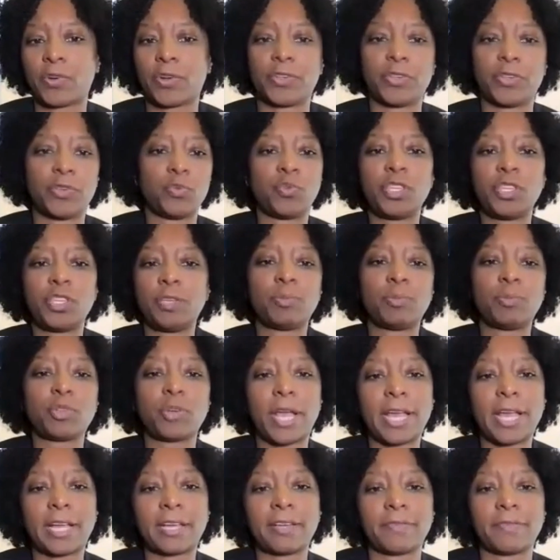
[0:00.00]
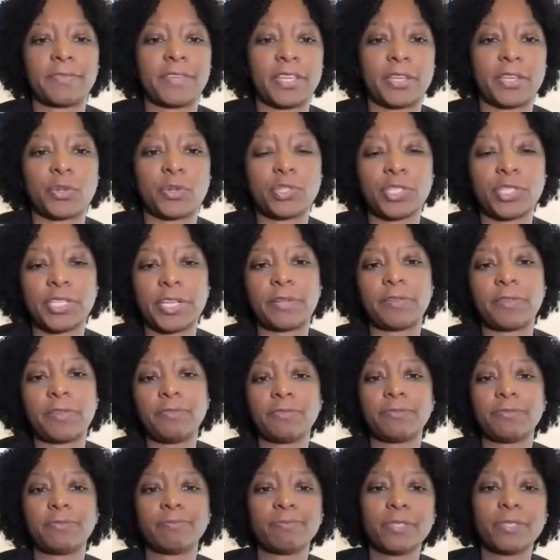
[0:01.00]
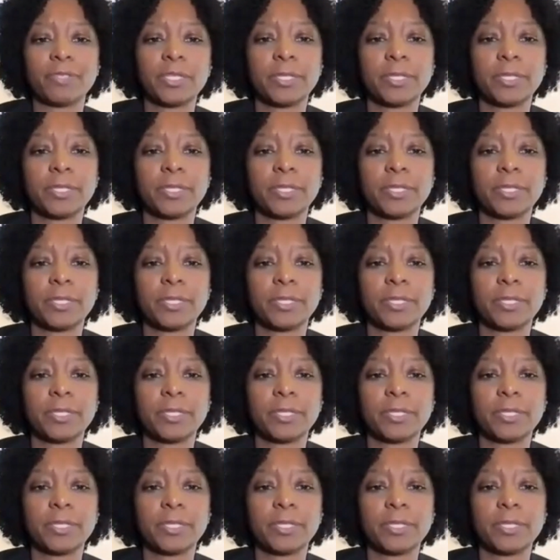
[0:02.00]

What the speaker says: or you keep track of it yourself?